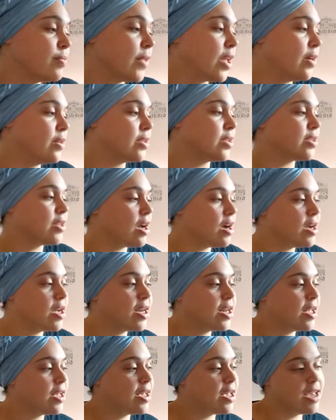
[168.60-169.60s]
It was
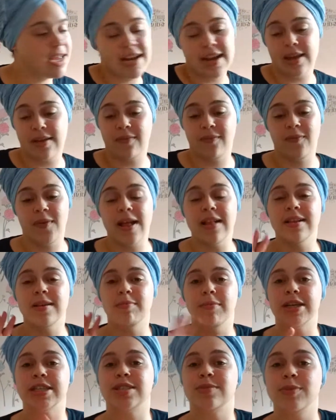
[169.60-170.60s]
good and it felt
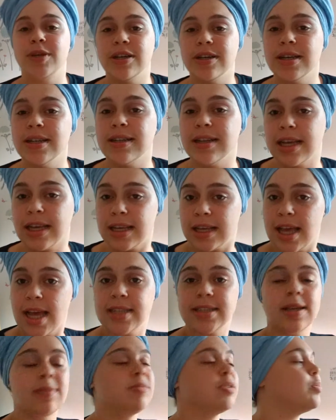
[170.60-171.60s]
in my spirit like,
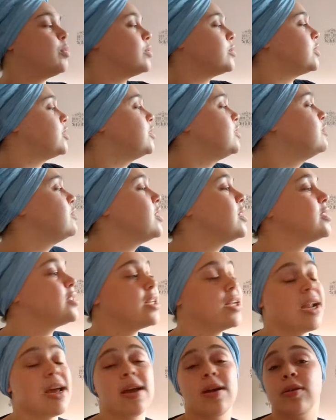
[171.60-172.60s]
yes, I'm supposed to do this.
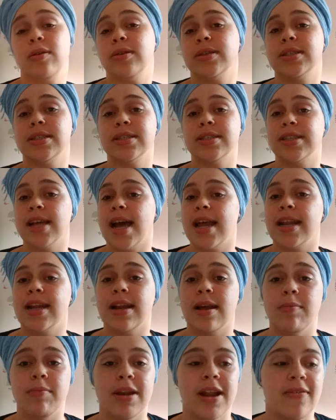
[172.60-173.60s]
And I
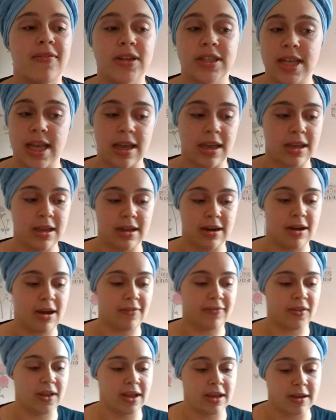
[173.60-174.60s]
decided I'm never taking it
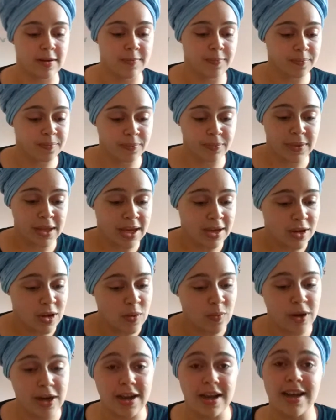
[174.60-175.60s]
off. Like,
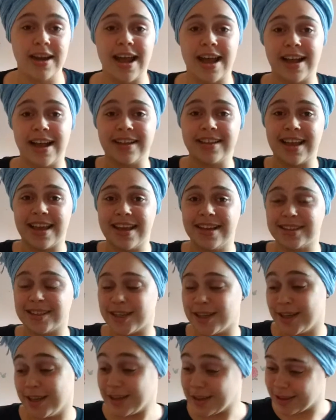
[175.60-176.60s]
we're good. I got the
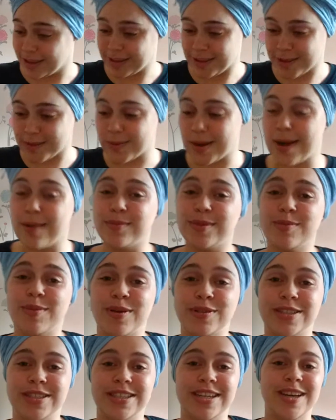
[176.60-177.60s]
answer. This is what I'm
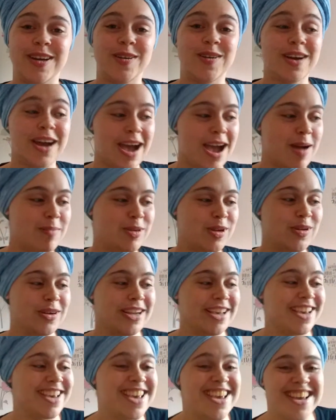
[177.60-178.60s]
supposed to do. I'm doing
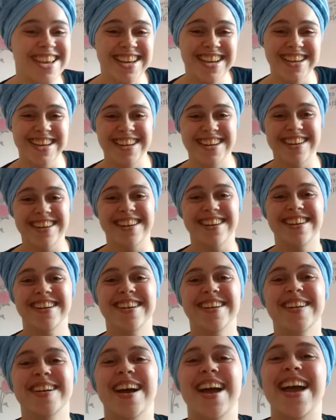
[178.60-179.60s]
it.
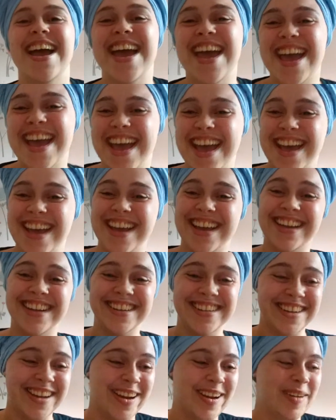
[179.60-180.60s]

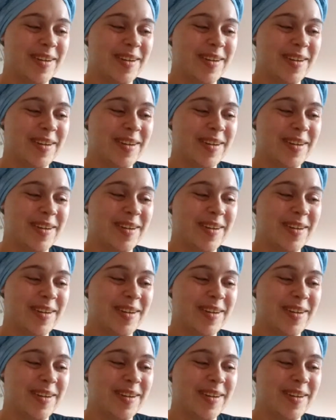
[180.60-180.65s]
And